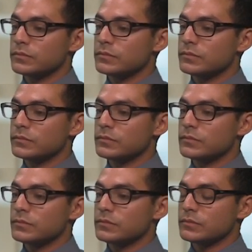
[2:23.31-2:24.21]

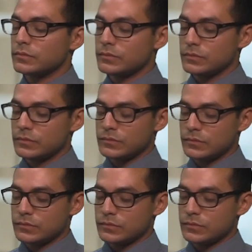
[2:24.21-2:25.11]

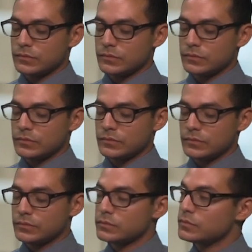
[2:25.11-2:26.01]

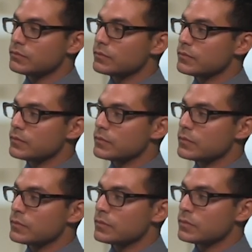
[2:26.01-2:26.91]

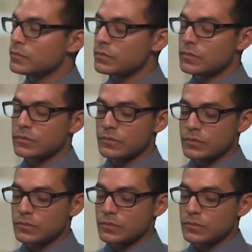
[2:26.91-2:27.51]
This person isn't speaking.